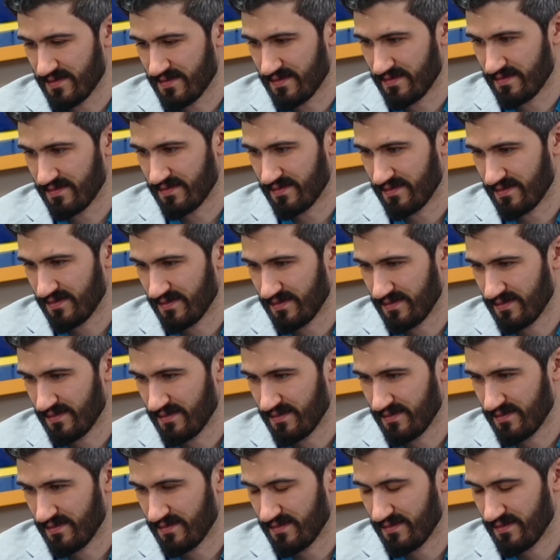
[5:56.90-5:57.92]

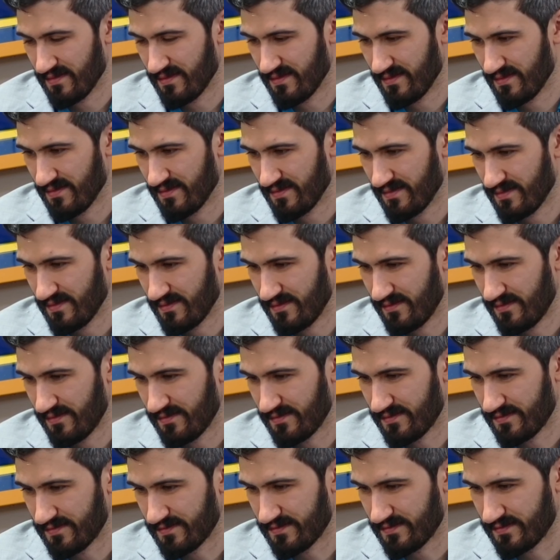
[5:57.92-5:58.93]

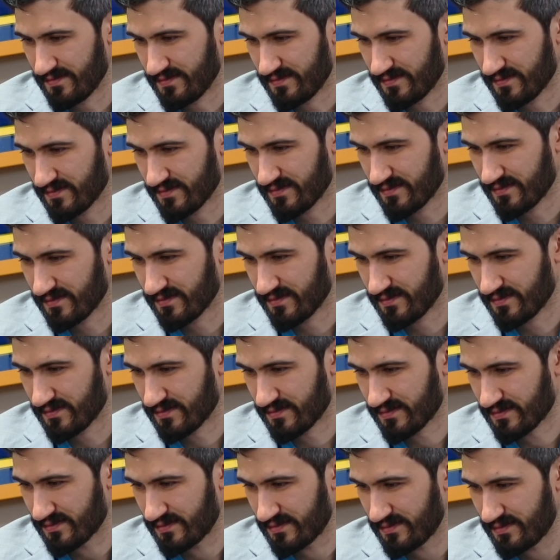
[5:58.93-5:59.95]

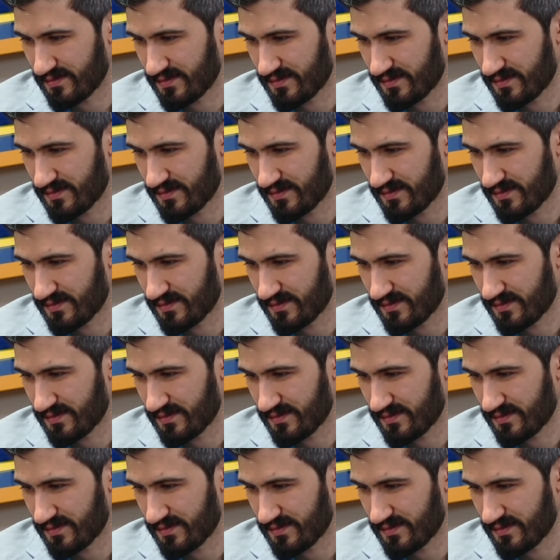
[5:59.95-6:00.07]
No one is speaking in this clip.